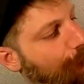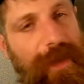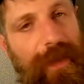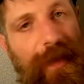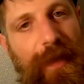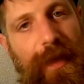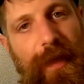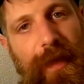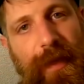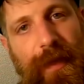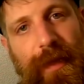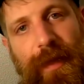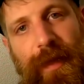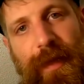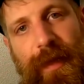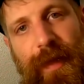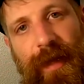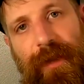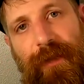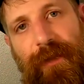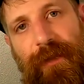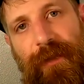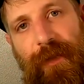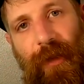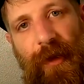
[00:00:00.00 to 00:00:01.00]
This is
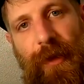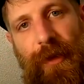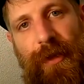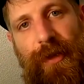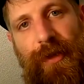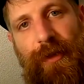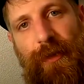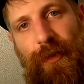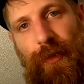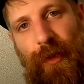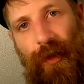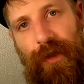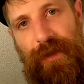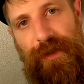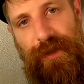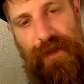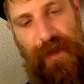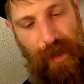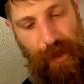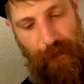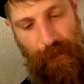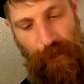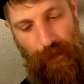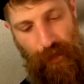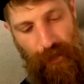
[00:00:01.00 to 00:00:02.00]
the first real
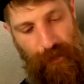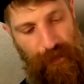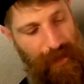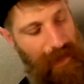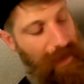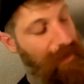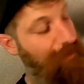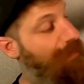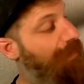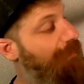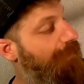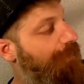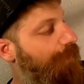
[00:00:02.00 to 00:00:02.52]
skateboard that I've